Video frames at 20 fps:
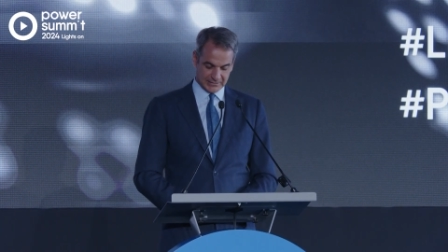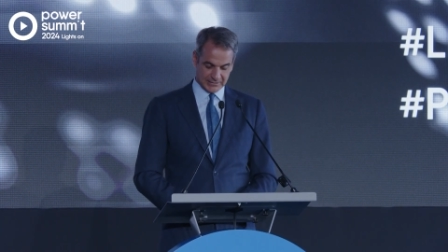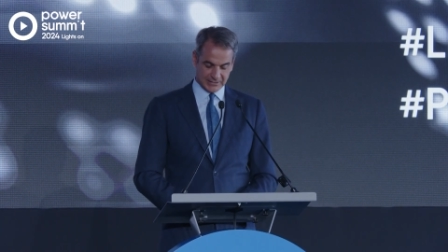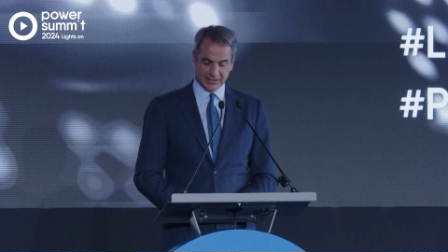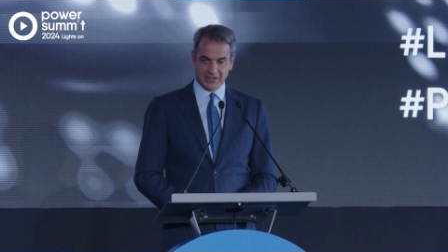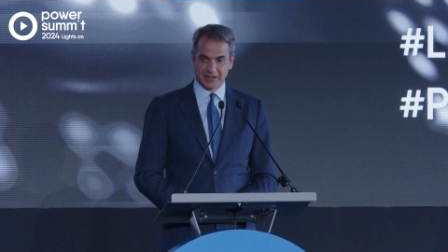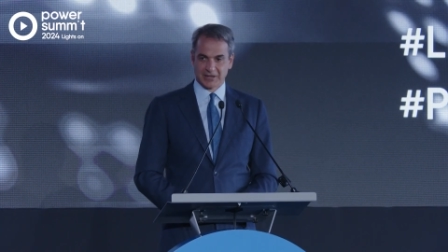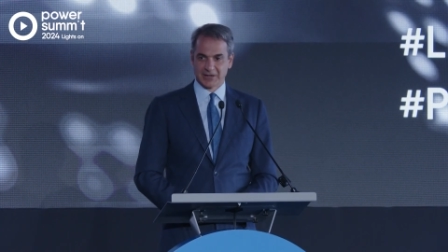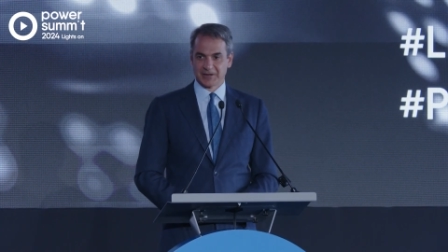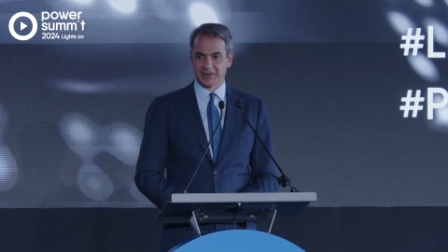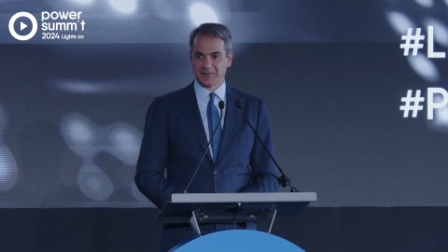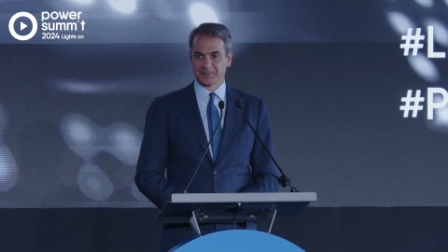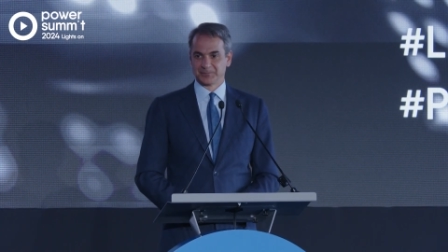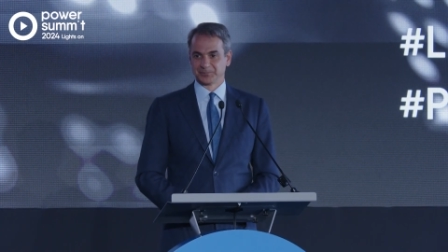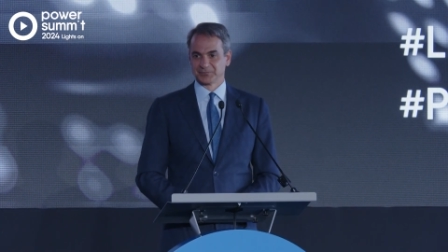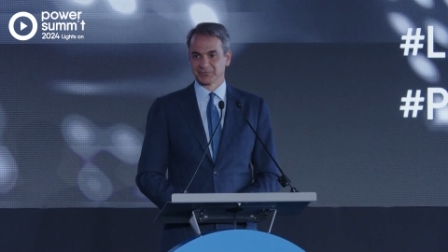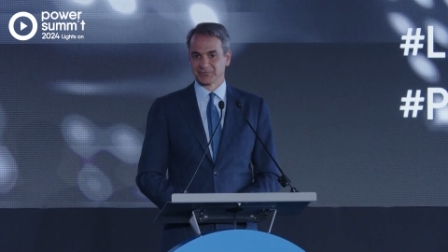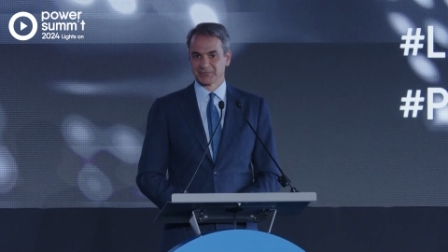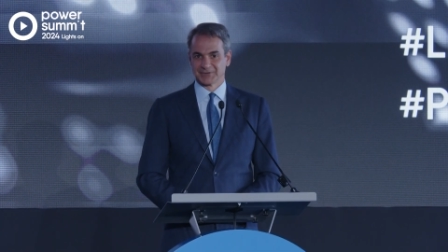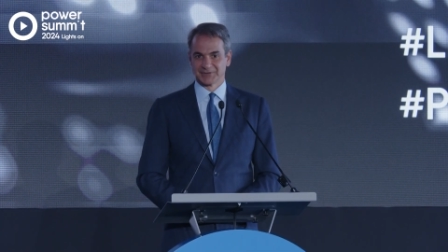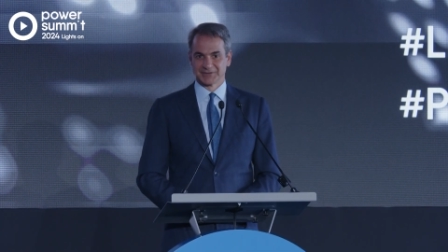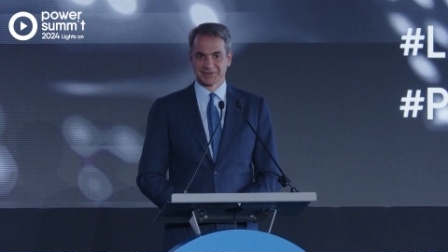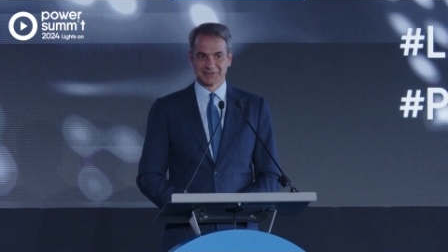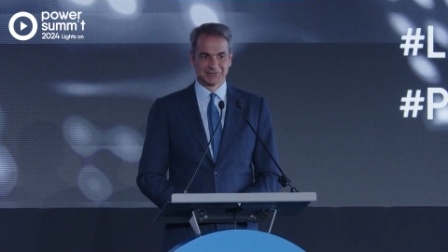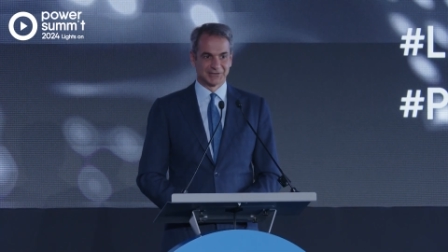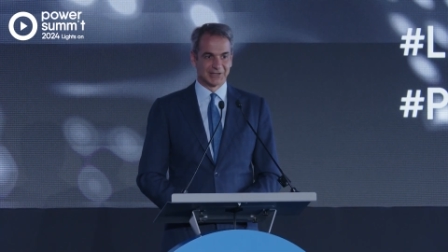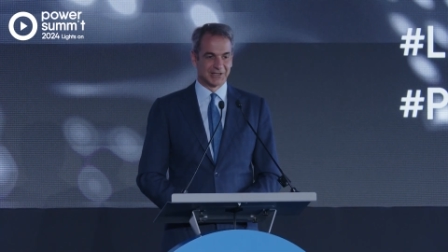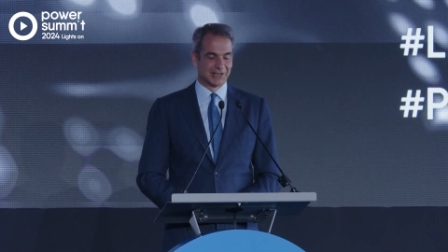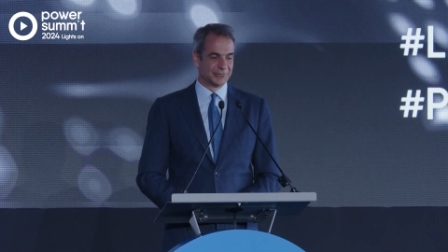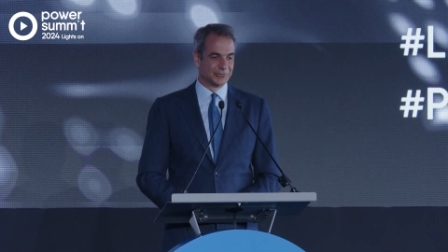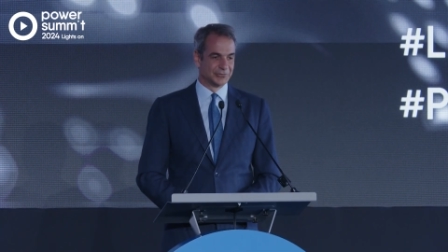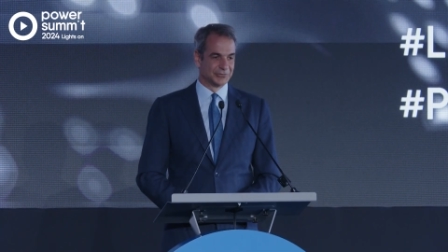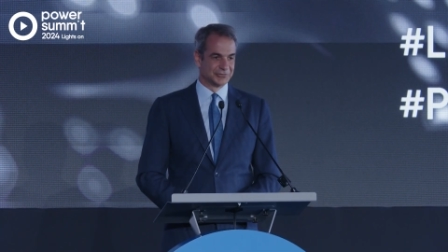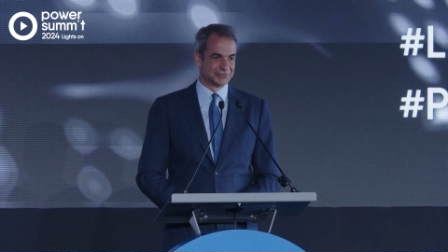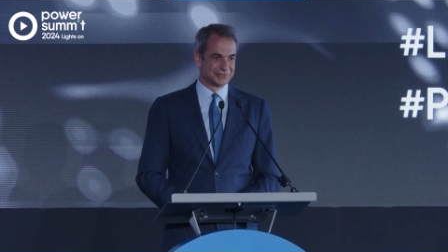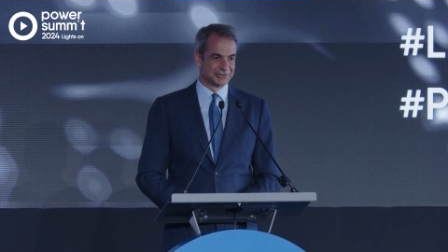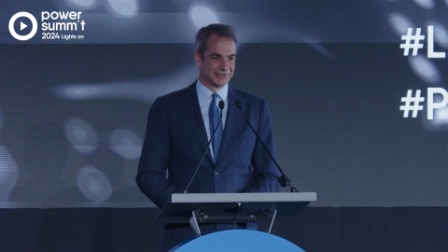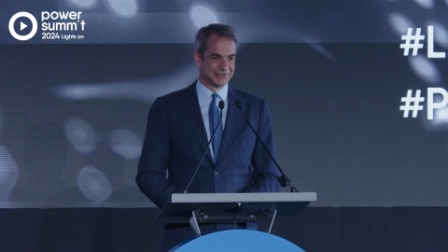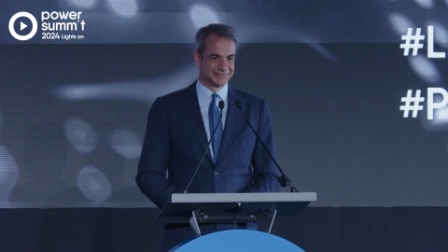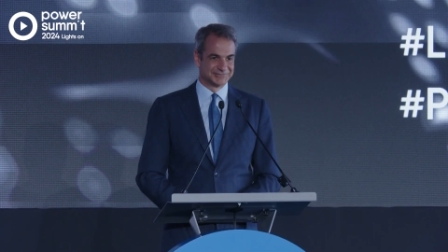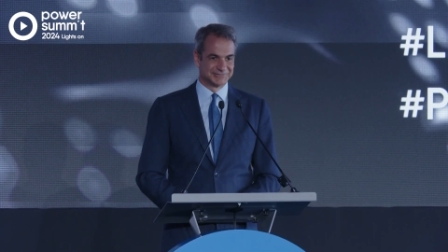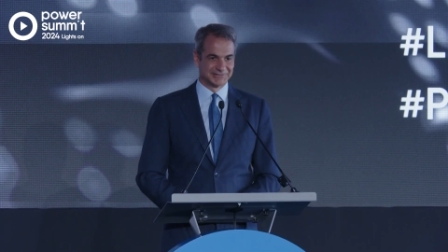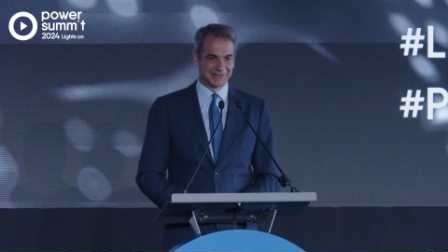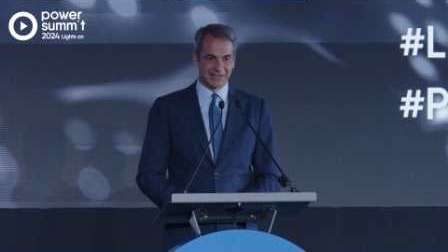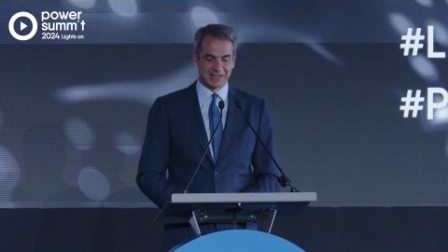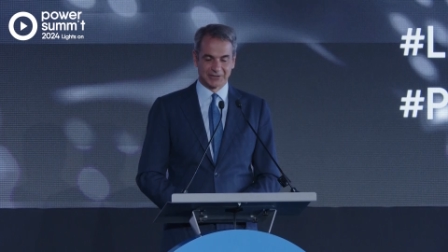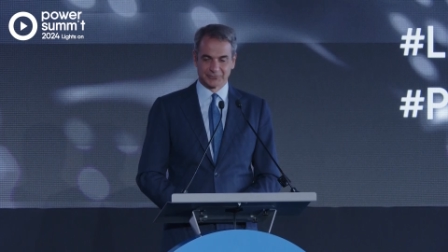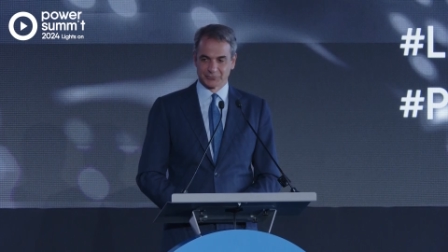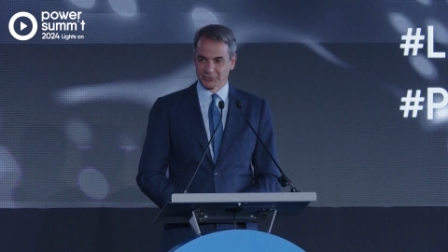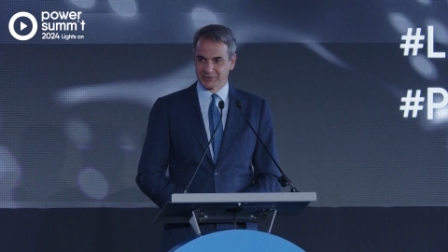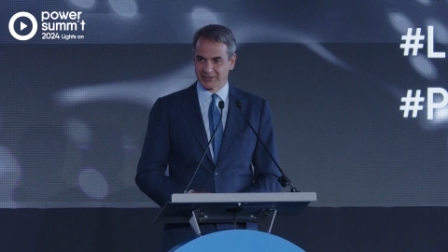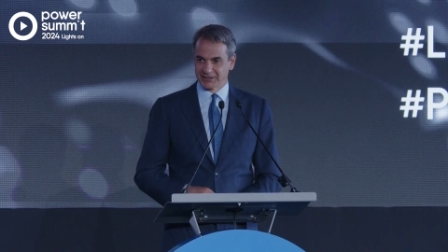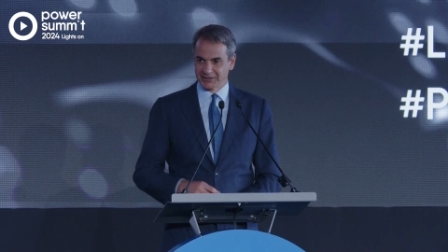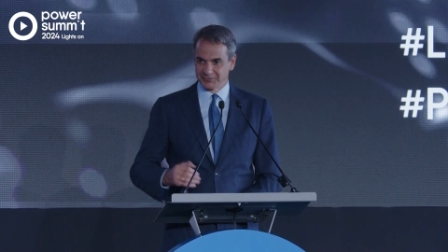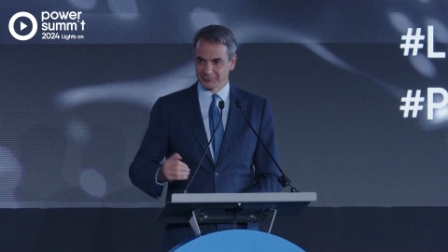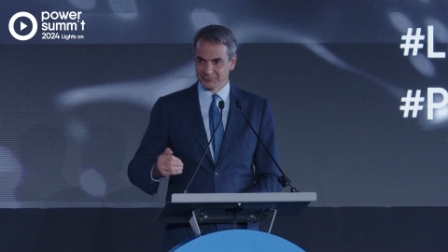I was advocating